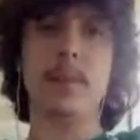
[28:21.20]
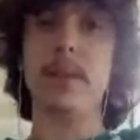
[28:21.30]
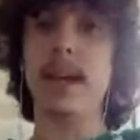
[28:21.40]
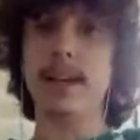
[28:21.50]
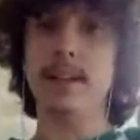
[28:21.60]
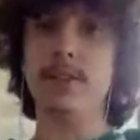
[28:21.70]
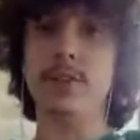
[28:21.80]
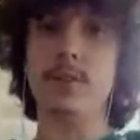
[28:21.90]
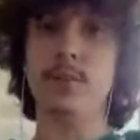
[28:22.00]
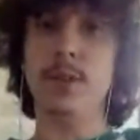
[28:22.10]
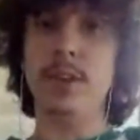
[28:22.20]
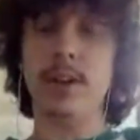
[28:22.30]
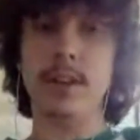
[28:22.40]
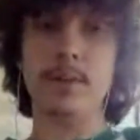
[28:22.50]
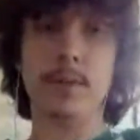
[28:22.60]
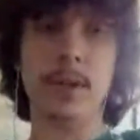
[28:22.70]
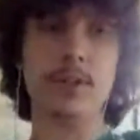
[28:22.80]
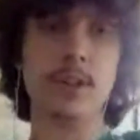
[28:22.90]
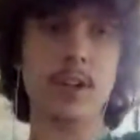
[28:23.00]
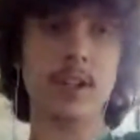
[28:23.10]
package with all the
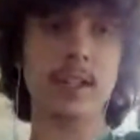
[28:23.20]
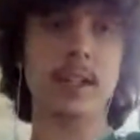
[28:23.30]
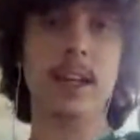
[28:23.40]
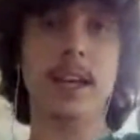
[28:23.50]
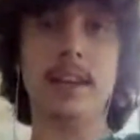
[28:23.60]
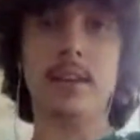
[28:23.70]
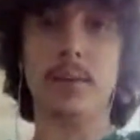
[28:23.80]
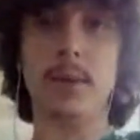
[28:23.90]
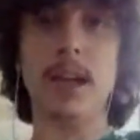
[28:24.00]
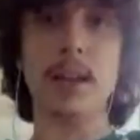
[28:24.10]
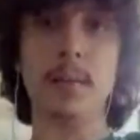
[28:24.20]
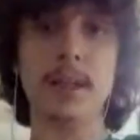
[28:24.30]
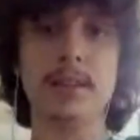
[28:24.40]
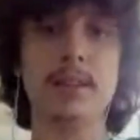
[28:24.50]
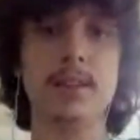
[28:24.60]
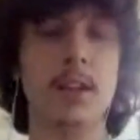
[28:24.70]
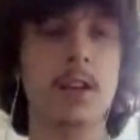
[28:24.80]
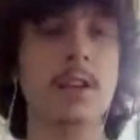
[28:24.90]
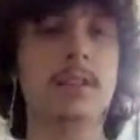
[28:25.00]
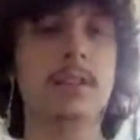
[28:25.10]
information on it and the 3 elements.
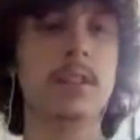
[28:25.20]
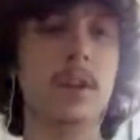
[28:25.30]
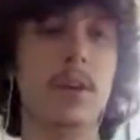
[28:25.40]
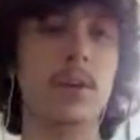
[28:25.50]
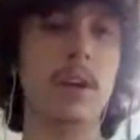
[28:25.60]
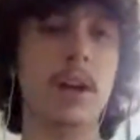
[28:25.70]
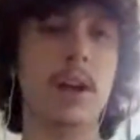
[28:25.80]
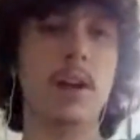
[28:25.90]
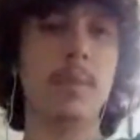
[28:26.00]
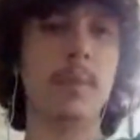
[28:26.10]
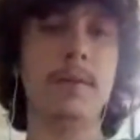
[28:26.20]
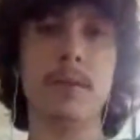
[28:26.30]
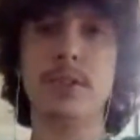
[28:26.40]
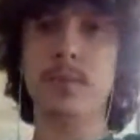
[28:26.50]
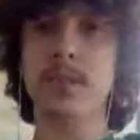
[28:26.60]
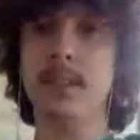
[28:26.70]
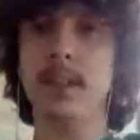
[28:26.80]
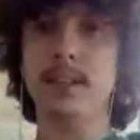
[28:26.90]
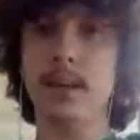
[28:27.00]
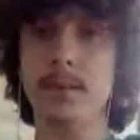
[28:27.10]
So if for some reason
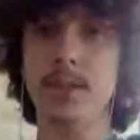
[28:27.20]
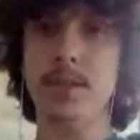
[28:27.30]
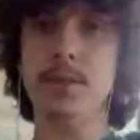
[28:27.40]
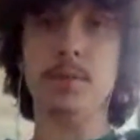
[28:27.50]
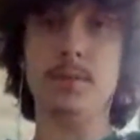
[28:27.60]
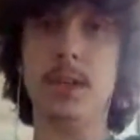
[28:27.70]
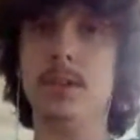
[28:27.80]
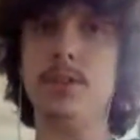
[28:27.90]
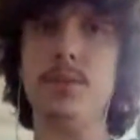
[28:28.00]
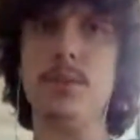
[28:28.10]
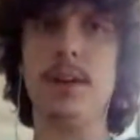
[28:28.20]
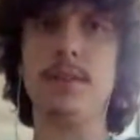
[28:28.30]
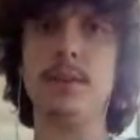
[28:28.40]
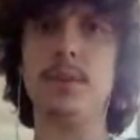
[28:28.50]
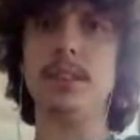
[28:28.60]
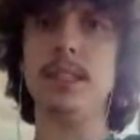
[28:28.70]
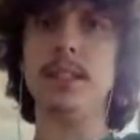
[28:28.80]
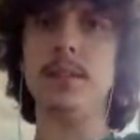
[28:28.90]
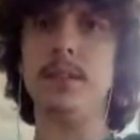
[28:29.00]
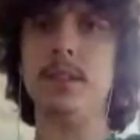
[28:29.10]
that's happened to you and you haven't
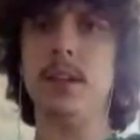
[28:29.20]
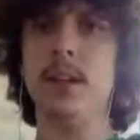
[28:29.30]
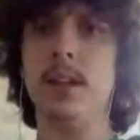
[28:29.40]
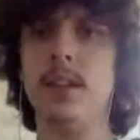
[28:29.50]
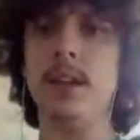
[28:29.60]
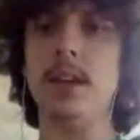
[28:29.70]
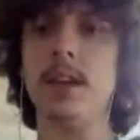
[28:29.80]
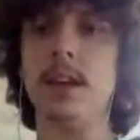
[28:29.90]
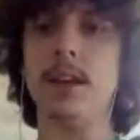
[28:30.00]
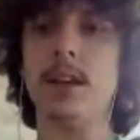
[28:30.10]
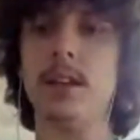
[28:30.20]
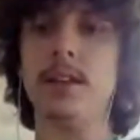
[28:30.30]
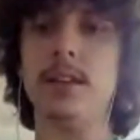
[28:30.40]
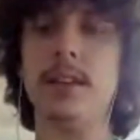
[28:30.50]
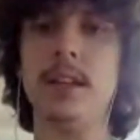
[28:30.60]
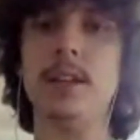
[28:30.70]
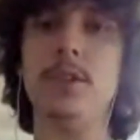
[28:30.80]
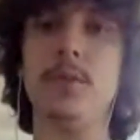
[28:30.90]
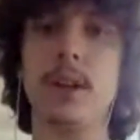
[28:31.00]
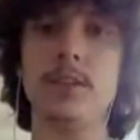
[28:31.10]
received the thing and
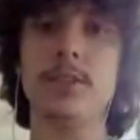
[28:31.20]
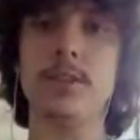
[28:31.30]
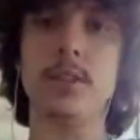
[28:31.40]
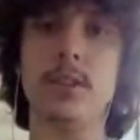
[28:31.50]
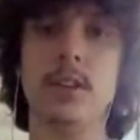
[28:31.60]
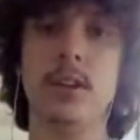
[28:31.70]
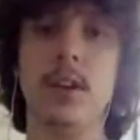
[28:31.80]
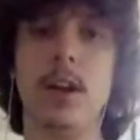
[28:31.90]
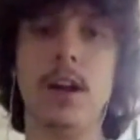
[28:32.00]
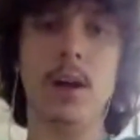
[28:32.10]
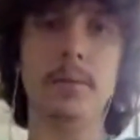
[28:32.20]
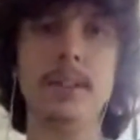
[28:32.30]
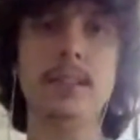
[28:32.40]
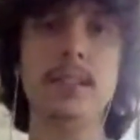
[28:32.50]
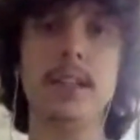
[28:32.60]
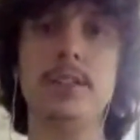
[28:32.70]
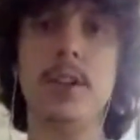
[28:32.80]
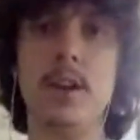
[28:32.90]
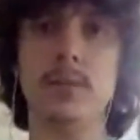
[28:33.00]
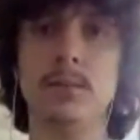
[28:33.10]
you've registered, please let us
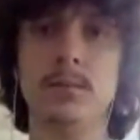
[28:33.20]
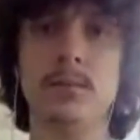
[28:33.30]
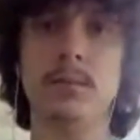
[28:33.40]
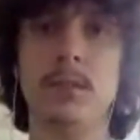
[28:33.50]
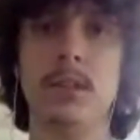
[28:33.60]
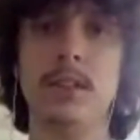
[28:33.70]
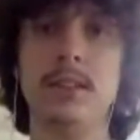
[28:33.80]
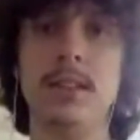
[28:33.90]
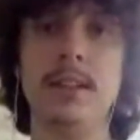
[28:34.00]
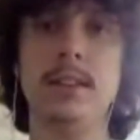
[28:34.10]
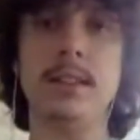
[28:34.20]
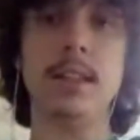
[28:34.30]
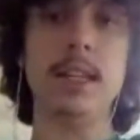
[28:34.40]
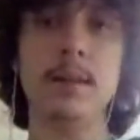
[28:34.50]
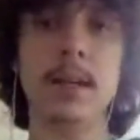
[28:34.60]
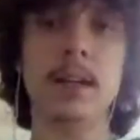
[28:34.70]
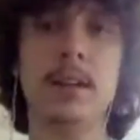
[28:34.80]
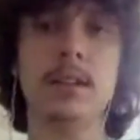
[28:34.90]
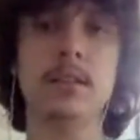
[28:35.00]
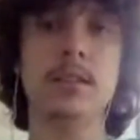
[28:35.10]
know. Send us an
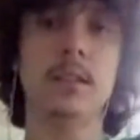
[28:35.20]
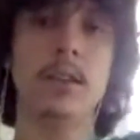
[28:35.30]
email,